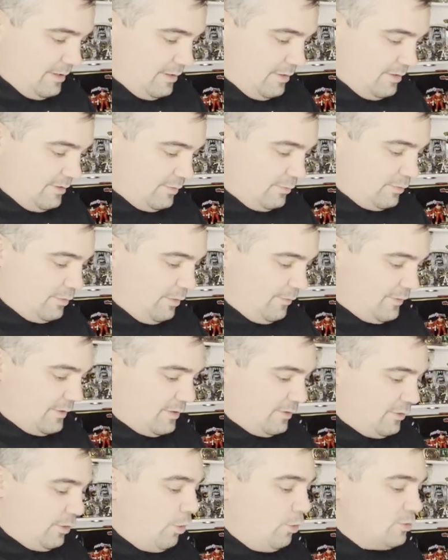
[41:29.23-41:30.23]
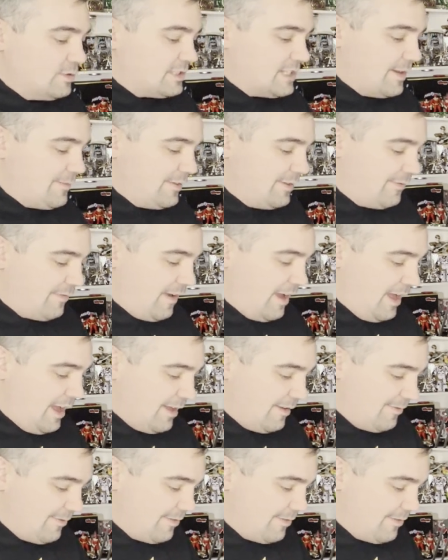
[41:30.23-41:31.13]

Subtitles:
This was going for $275.